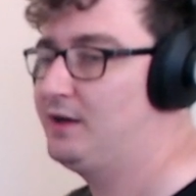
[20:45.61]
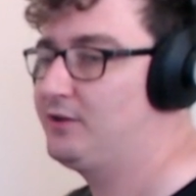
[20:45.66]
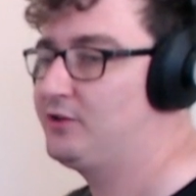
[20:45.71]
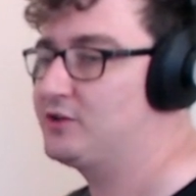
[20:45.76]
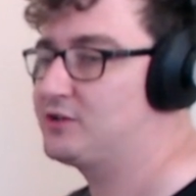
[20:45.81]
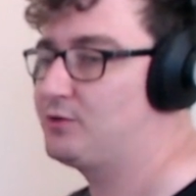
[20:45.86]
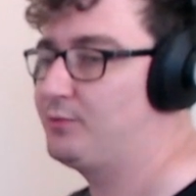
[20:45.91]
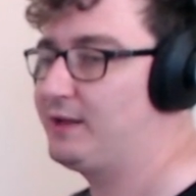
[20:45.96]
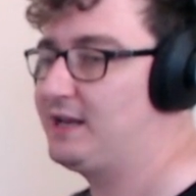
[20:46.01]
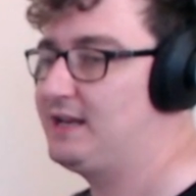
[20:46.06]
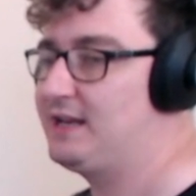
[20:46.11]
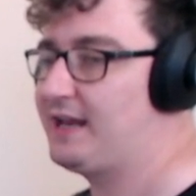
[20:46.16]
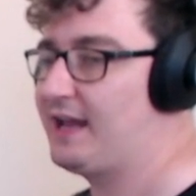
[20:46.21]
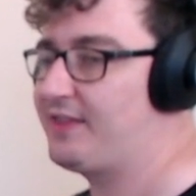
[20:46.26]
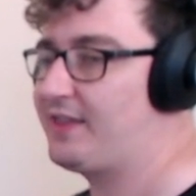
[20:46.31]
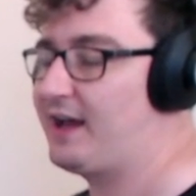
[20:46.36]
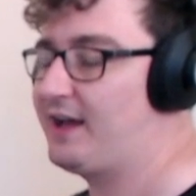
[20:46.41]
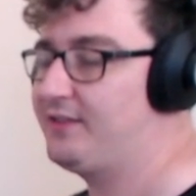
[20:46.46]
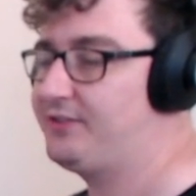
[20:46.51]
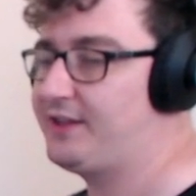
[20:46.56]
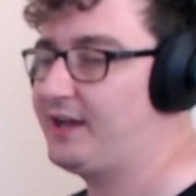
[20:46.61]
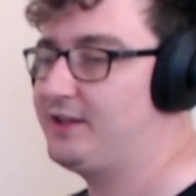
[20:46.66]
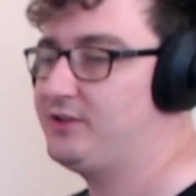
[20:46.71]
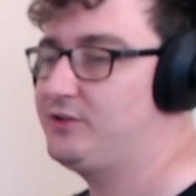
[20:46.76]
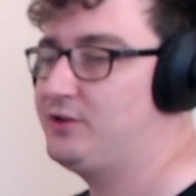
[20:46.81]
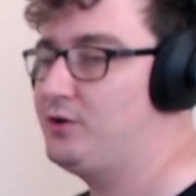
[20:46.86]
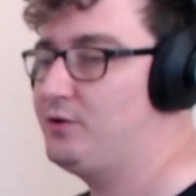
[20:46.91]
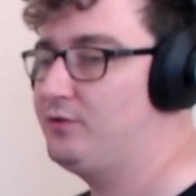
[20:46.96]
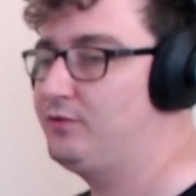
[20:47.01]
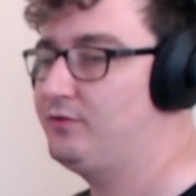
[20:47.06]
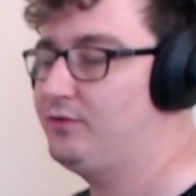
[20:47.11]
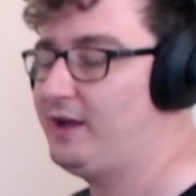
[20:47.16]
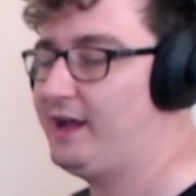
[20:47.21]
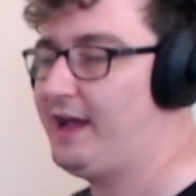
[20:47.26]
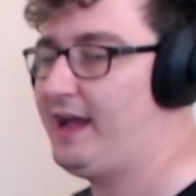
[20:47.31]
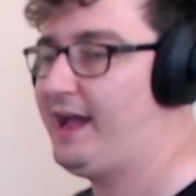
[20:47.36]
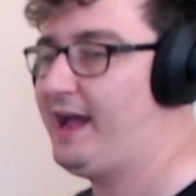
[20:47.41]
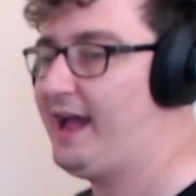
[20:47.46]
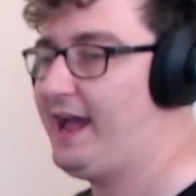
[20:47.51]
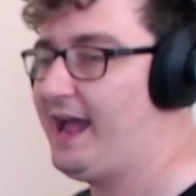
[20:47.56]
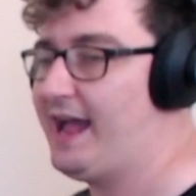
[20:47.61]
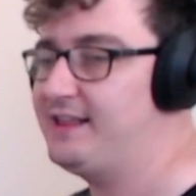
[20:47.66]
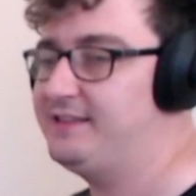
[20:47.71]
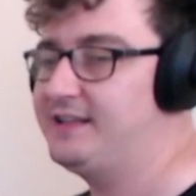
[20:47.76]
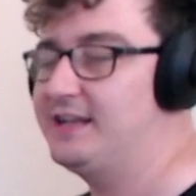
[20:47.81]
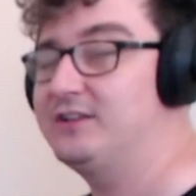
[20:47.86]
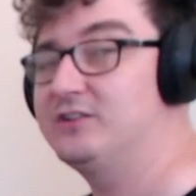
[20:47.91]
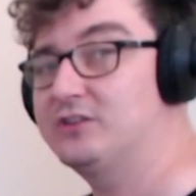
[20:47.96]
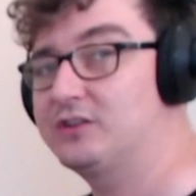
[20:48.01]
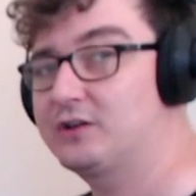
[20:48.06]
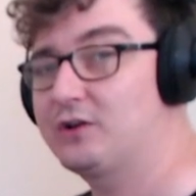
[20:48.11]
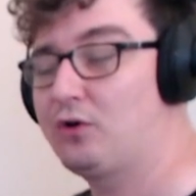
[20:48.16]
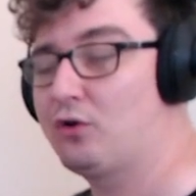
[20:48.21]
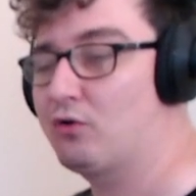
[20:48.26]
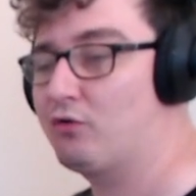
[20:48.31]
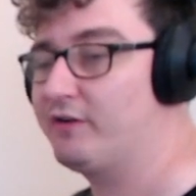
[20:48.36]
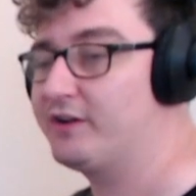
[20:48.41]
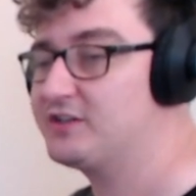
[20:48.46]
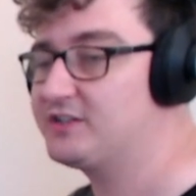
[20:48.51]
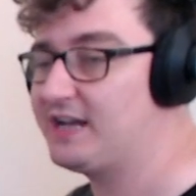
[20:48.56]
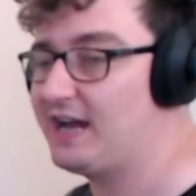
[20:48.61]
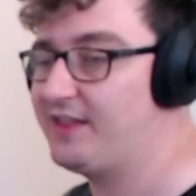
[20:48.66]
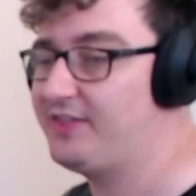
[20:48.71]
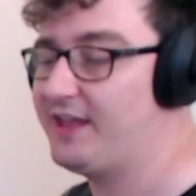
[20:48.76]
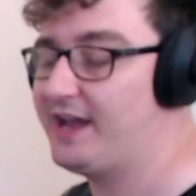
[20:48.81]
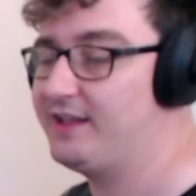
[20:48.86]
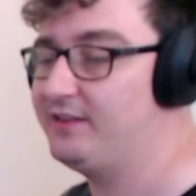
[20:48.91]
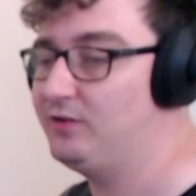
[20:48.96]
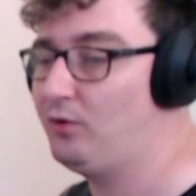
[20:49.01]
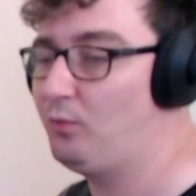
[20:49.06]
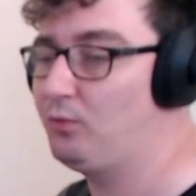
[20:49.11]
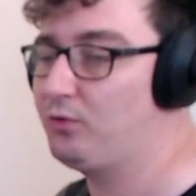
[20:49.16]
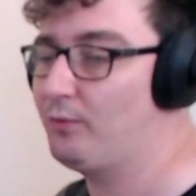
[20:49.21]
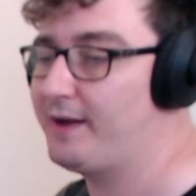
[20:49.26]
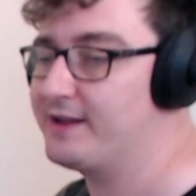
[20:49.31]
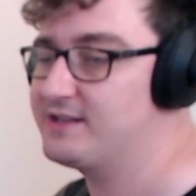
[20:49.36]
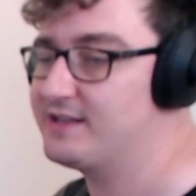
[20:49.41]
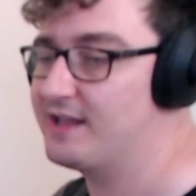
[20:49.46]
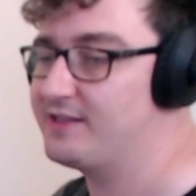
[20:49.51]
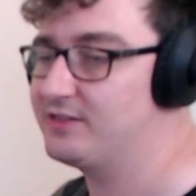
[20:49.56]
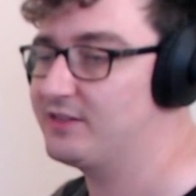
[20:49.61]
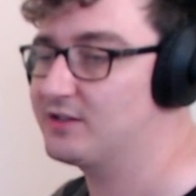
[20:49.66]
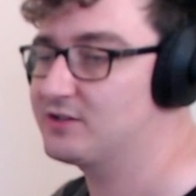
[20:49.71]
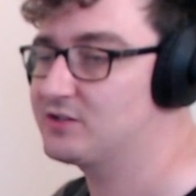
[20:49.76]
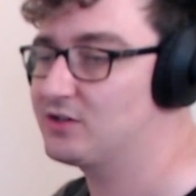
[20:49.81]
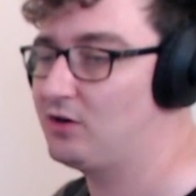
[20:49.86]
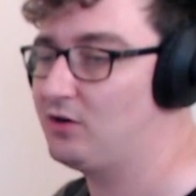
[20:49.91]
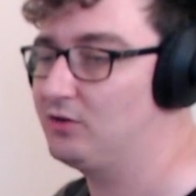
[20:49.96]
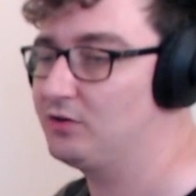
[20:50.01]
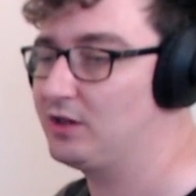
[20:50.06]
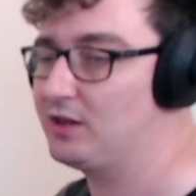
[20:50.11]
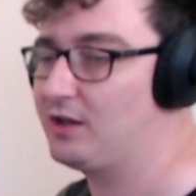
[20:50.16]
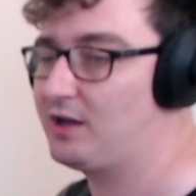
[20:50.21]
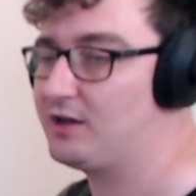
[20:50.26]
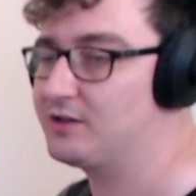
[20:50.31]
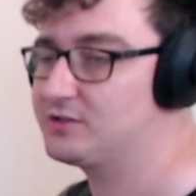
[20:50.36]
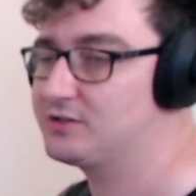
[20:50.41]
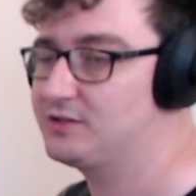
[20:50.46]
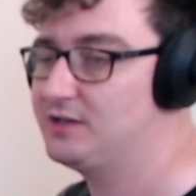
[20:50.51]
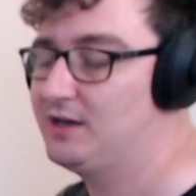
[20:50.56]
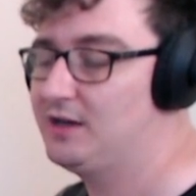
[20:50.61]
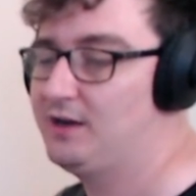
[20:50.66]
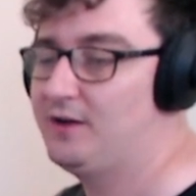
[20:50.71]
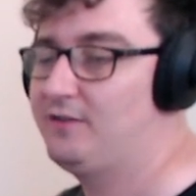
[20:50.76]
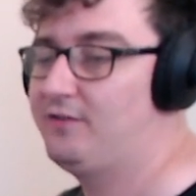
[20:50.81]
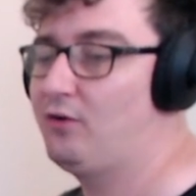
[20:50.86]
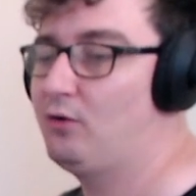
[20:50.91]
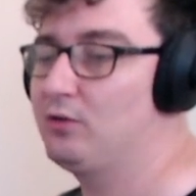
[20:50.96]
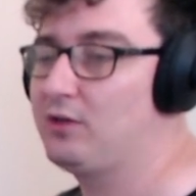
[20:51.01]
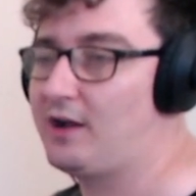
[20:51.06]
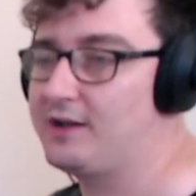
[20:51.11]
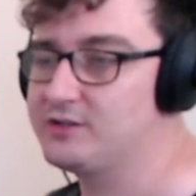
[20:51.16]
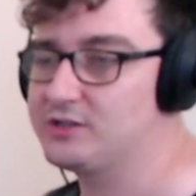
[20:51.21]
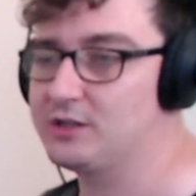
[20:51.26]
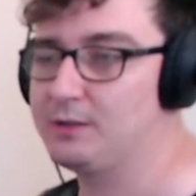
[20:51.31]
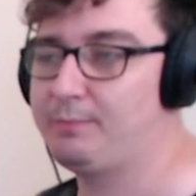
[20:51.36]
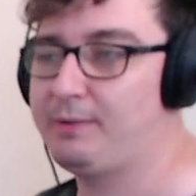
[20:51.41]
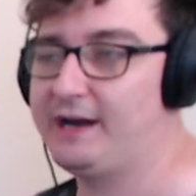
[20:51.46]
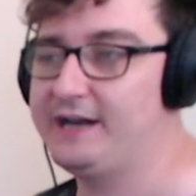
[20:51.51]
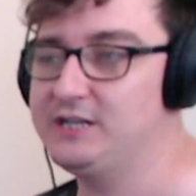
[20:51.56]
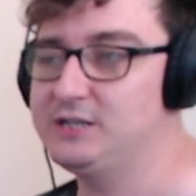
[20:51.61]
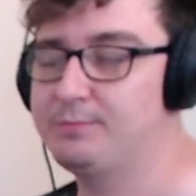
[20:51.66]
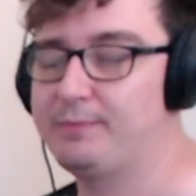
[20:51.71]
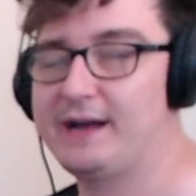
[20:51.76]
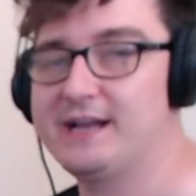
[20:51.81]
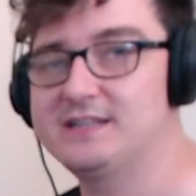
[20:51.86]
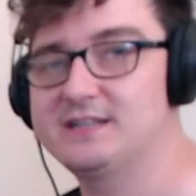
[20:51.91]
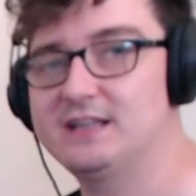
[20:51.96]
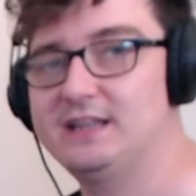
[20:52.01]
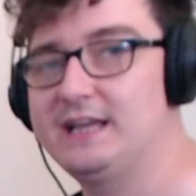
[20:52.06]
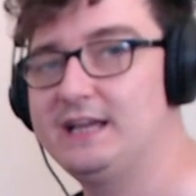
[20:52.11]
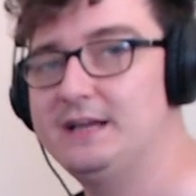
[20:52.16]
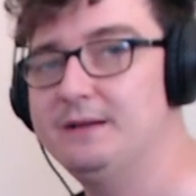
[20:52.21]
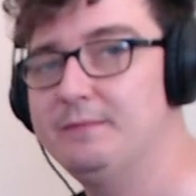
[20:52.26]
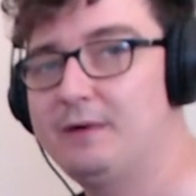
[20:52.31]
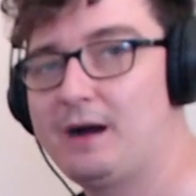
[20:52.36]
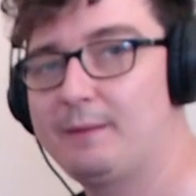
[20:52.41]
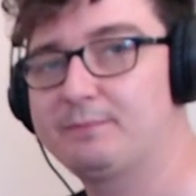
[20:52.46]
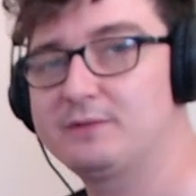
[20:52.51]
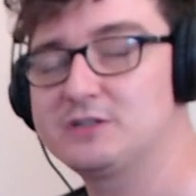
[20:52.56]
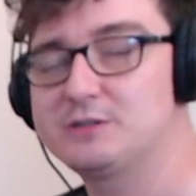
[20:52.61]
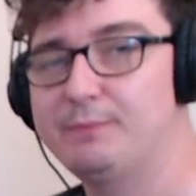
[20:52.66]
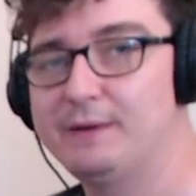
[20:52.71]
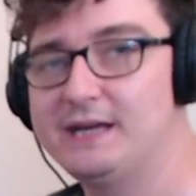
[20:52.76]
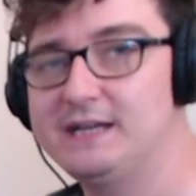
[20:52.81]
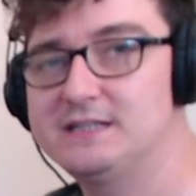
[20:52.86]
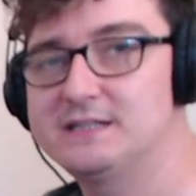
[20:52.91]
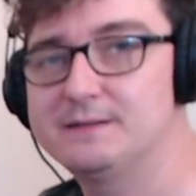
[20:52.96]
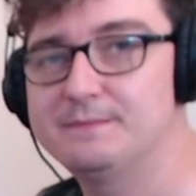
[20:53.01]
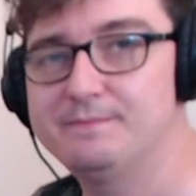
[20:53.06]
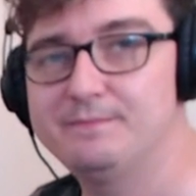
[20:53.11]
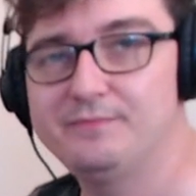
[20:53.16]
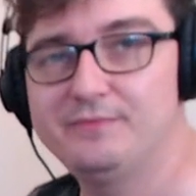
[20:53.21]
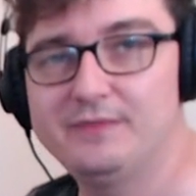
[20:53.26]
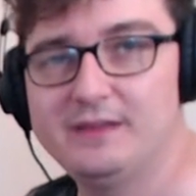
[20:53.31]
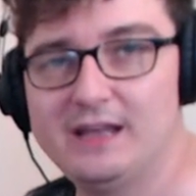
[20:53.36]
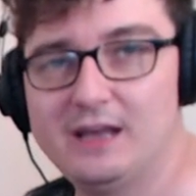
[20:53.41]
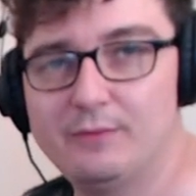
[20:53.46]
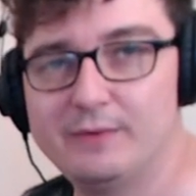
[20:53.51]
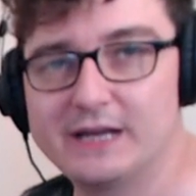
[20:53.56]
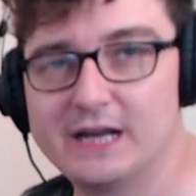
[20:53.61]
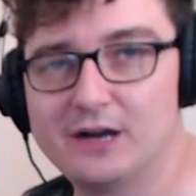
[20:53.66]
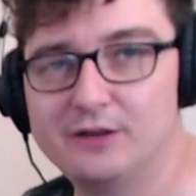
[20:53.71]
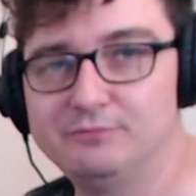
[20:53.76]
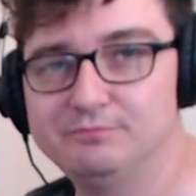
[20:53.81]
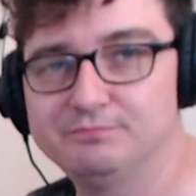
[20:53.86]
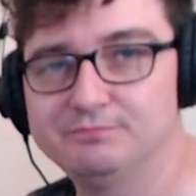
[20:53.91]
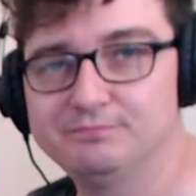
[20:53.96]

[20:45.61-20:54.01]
just so we can get that, that new ending to the chorus, and then all the way to the end of the song, the last four lines of the page, basically. Up to speed, here we go.